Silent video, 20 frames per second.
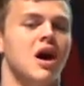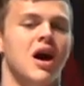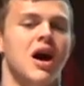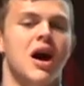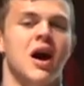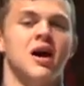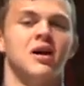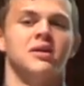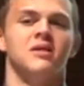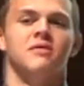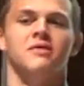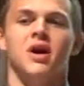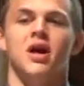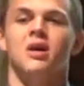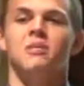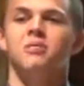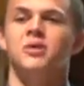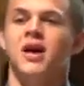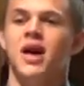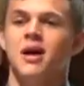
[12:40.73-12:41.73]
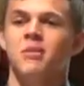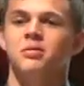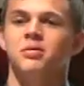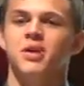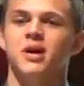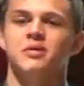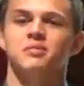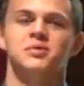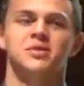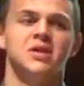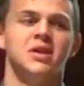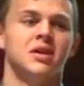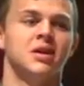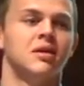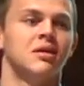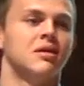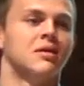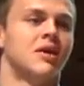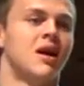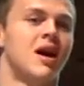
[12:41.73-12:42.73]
Developing epilepsy,